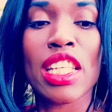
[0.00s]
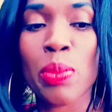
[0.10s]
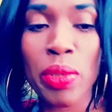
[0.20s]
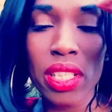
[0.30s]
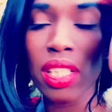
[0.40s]

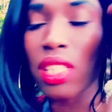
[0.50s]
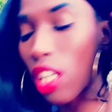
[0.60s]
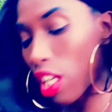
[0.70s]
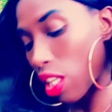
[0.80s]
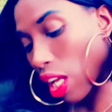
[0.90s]
Spirit is
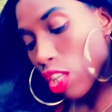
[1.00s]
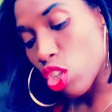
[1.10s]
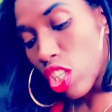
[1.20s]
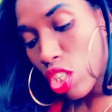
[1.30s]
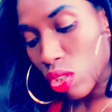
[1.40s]
saying that you
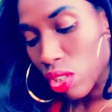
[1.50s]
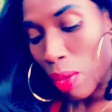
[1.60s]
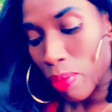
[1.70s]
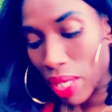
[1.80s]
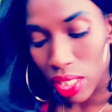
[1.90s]
need to
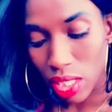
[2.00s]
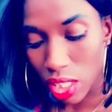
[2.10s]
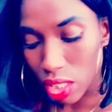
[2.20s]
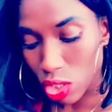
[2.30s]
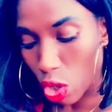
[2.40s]
stop that
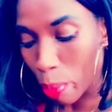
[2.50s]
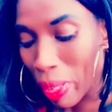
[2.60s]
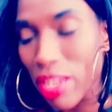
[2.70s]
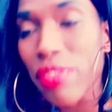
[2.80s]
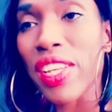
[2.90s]
thing. Don't
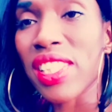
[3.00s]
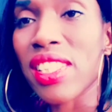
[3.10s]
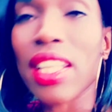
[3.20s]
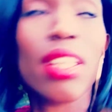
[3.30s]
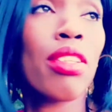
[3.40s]
manifest
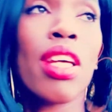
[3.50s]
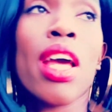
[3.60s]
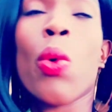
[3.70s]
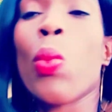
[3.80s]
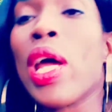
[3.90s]
that.
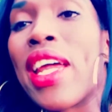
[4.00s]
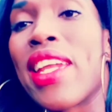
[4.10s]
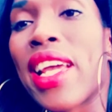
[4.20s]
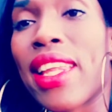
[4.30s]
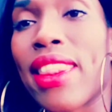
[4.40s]
When a
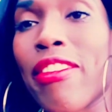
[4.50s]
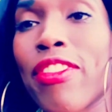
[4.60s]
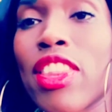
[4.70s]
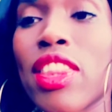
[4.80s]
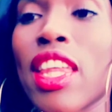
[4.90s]
negative
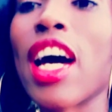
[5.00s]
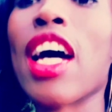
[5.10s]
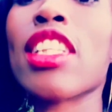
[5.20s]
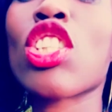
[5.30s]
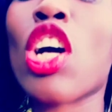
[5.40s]

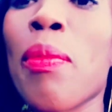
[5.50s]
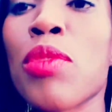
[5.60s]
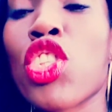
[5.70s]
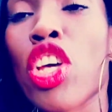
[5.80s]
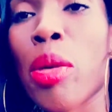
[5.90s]
thought comes
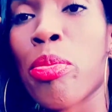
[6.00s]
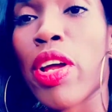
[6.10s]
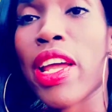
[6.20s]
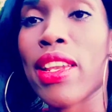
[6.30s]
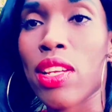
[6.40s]
to your
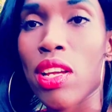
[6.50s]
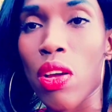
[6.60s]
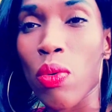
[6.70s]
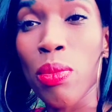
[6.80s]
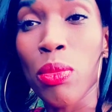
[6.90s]
brain,
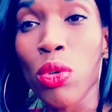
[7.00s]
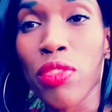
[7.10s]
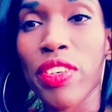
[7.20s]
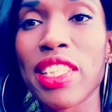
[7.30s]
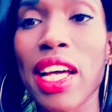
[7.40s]

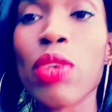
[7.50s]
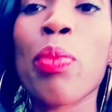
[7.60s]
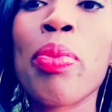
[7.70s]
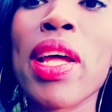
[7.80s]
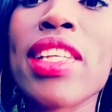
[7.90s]
remove it and
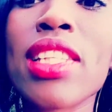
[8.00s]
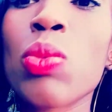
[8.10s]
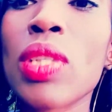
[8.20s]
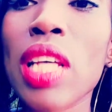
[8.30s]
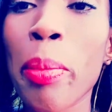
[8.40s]
replace it
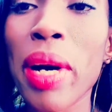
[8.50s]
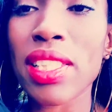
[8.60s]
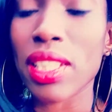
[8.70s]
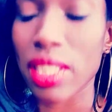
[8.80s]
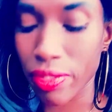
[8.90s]
with a
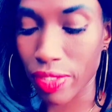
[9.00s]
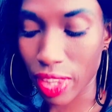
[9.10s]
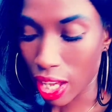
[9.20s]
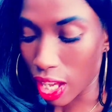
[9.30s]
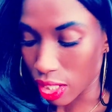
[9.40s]
positive
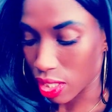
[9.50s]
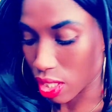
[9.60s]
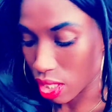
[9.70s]
thought.